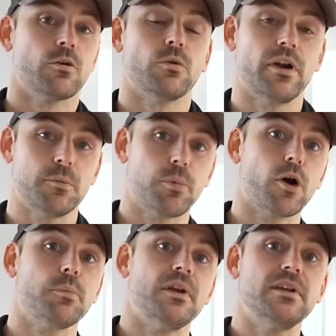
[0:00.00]
running
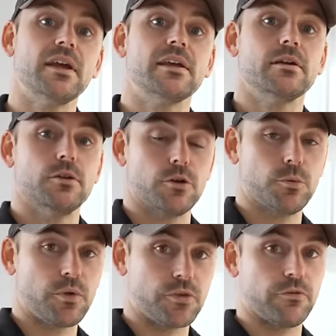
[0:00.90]
perpendicular
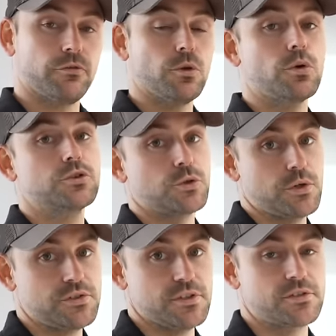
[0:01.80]
with your floor
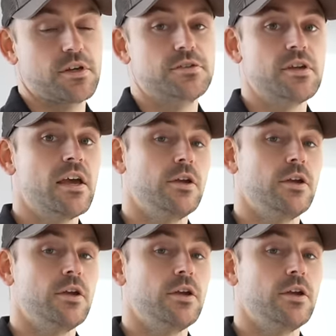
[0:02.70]
joists because